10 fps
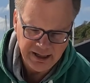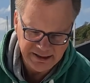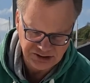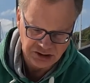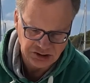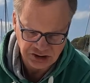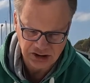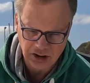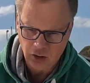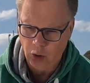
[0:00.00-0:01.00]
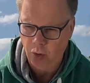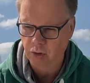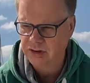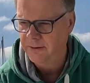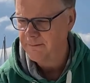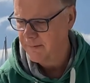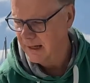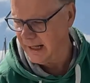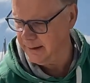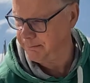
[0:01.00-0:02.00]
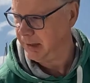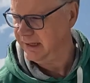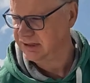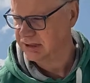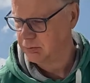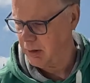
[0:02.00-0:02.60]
isn't cored, and the places